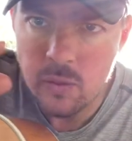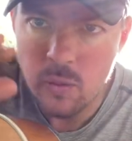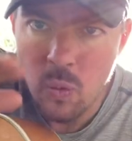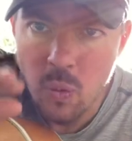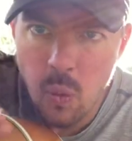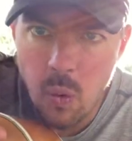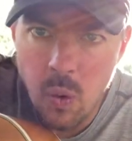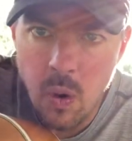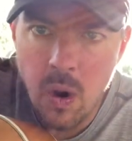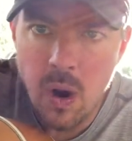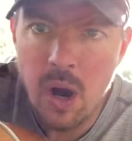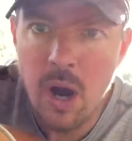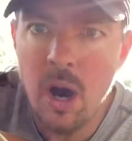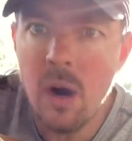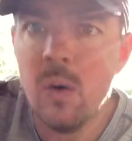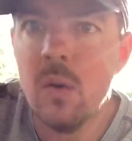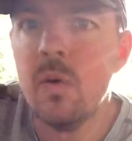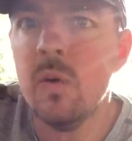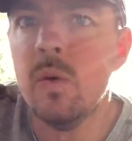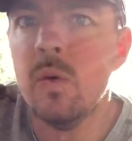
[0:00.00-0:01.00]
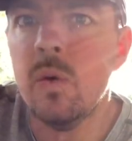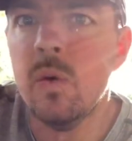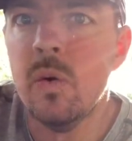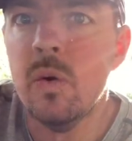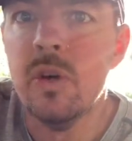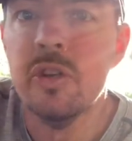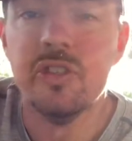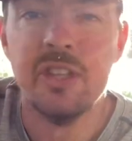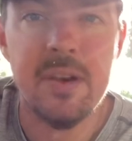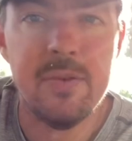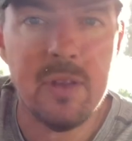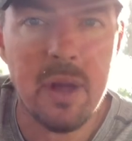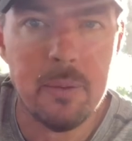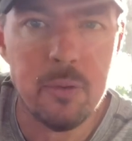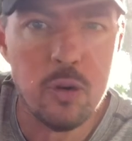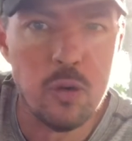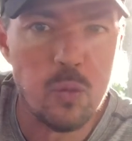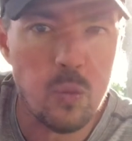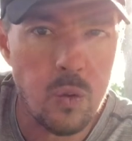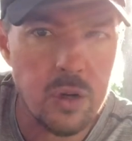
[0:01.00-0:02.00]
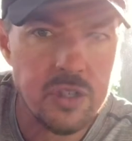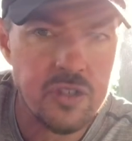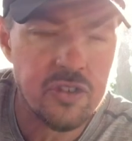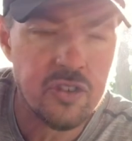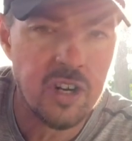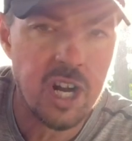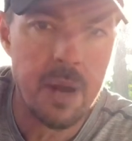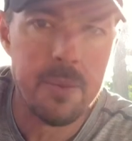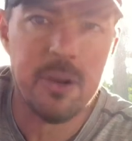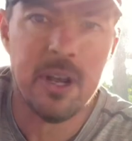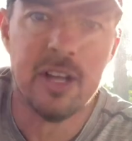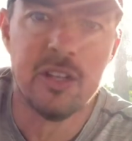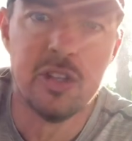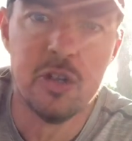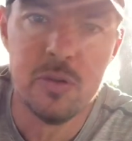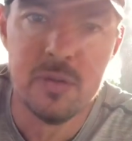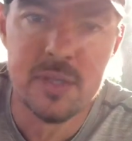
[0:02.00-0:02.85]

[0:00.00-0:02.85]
wong. So even though I'm doing one strum, you got two